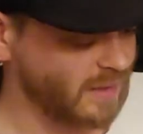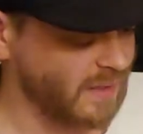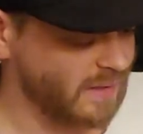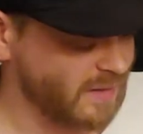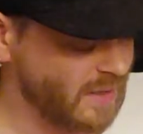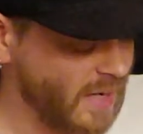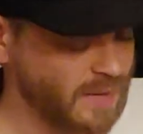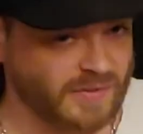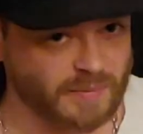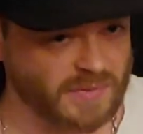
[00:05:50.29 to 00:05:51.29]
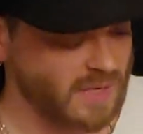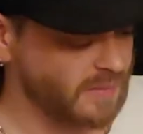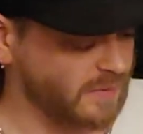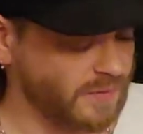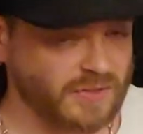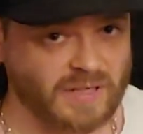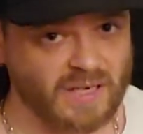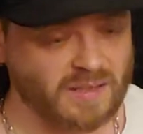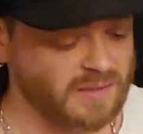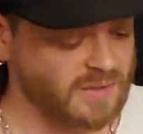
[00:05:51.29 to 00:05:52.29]
Like, I know sometimes if you're
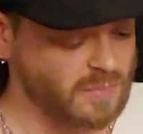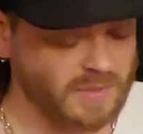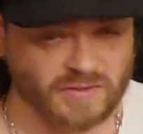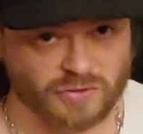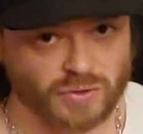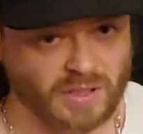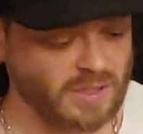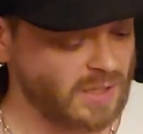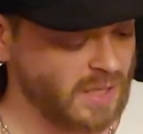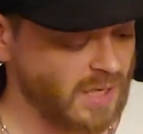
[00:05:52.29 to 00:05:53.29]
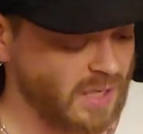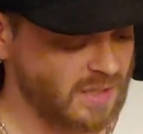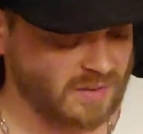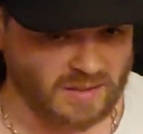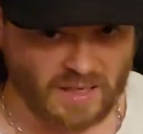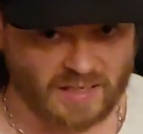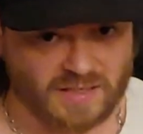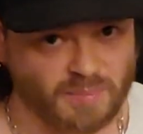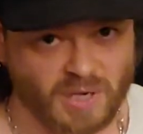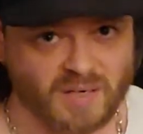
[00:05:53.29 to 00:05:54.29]
skating and you miss a trick, you catch
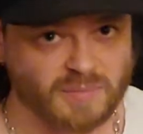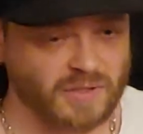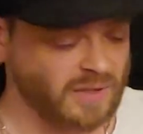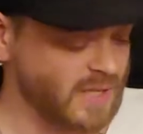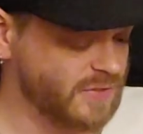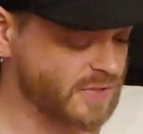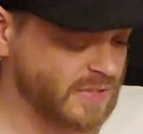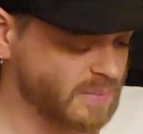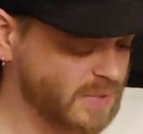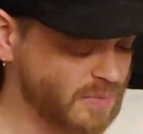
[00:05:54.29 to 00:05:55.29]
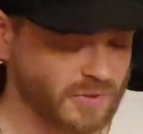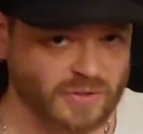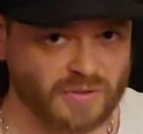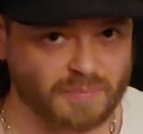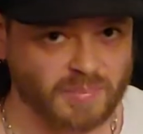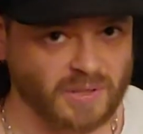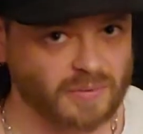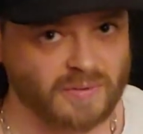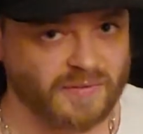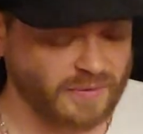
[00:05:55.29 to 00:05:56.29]
the bottom of the ledge or something with your
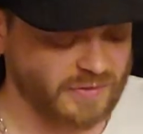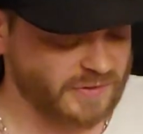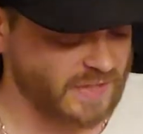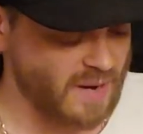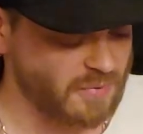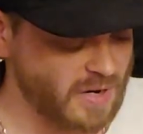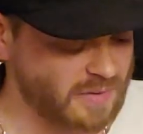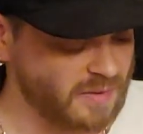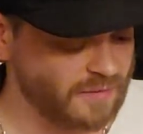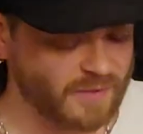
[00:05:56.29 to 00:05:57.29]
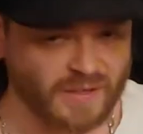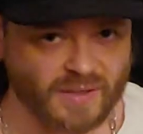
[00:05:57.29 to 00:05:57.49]
buckle, the thing will snap right off.